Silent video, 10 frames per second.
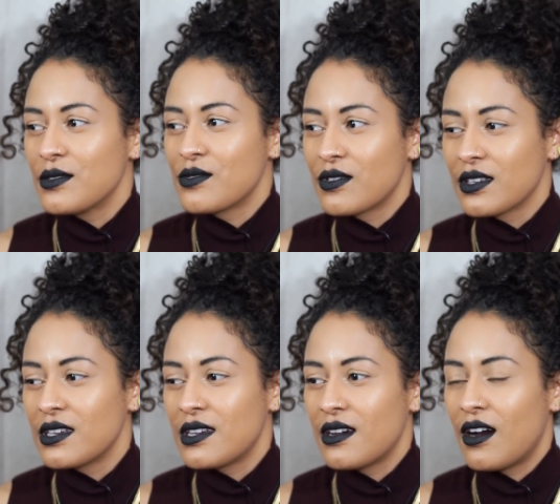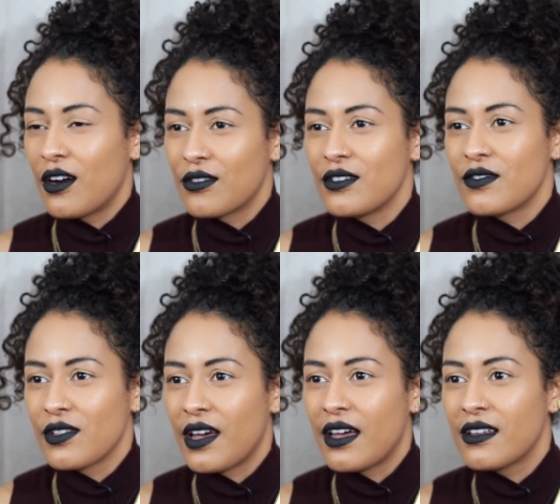I was really hungry
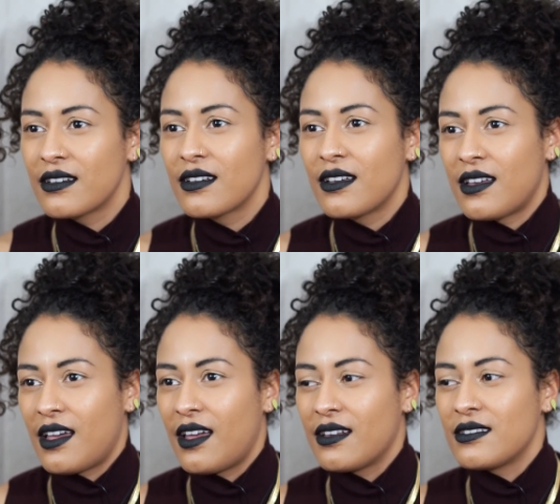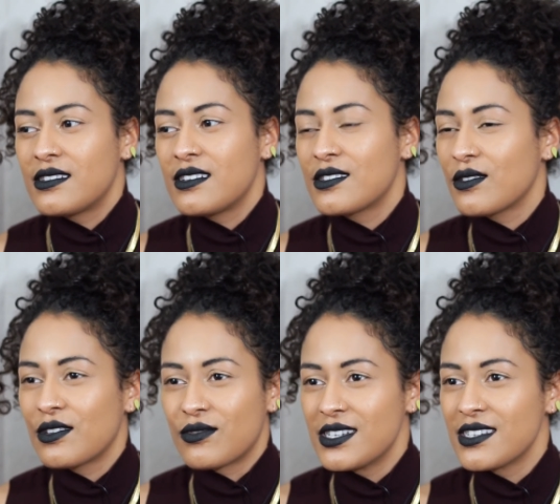for that. And it's
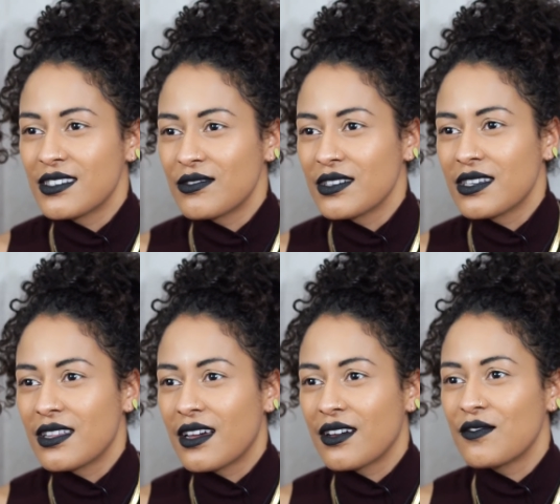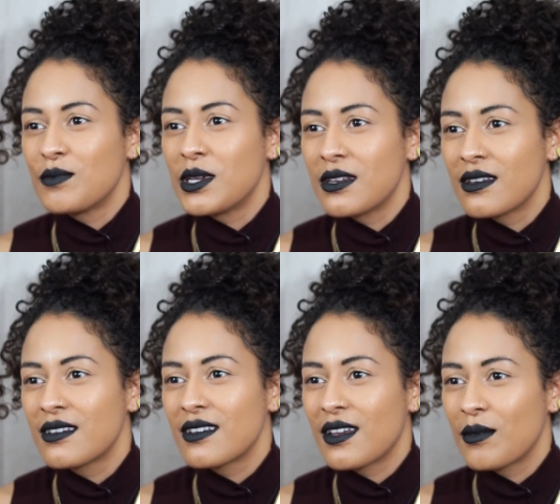only recently really that I've been
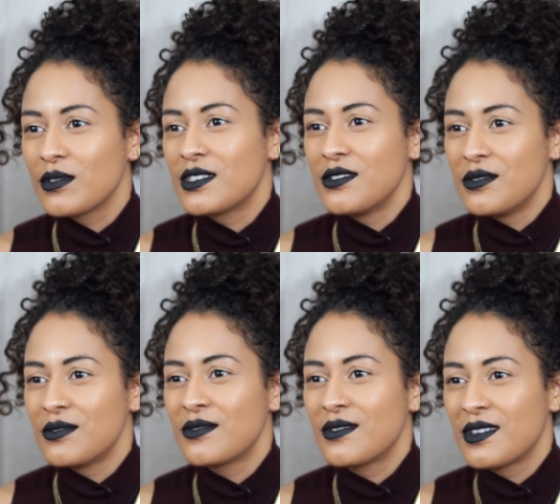able to